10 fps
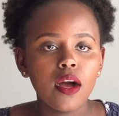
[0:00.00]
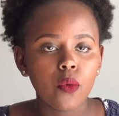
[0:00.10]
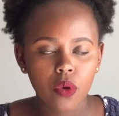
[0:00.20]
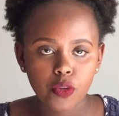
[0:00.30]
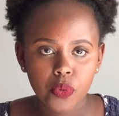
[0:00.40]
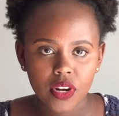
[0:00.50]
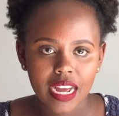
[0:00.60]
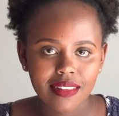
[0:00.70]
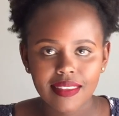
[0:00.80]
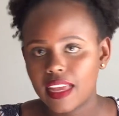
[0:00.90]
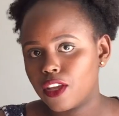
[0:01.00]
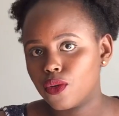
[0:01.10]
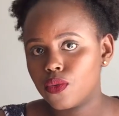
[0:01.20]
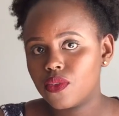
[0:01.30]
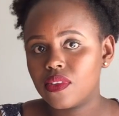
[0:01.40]
what products I
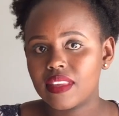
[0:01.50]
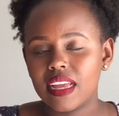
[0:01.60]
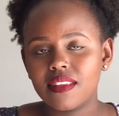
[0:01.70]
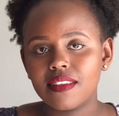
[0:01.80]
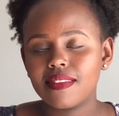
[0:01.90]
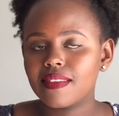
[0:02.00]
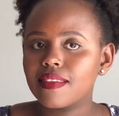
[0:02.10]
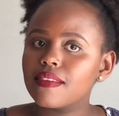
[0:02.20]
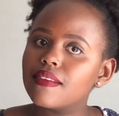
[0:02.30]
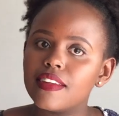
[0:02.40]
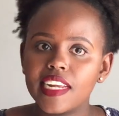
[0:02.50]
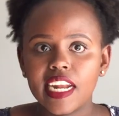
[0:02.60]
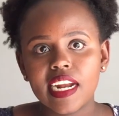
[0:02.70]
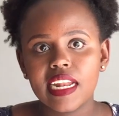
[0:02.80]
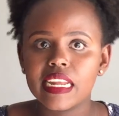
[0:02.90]
use, and just
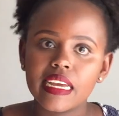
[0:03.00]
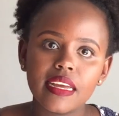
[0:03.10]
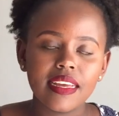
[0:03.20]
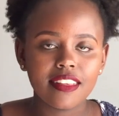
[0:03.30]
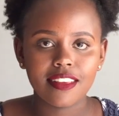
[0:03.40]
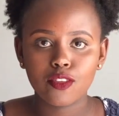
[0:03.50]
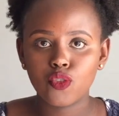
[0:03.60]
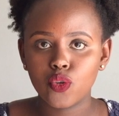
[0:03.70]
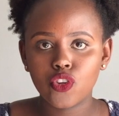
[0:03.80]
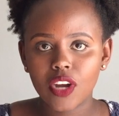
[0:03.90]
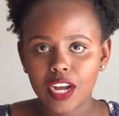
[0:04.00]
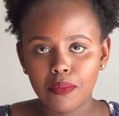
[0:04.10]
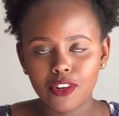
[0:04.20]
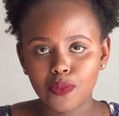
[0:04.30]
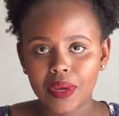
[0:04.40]
generally just to talk
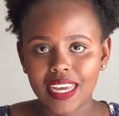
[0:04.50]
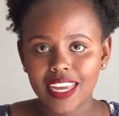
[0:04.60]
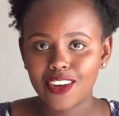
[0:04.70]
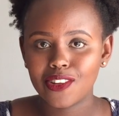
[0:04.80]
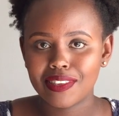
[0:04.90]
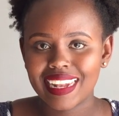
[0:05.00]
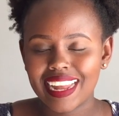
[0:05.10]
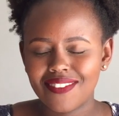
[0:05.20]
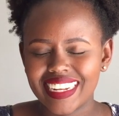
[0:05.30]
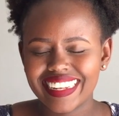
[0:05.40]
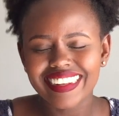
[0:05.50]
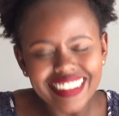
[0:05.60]
about my hair because they love it.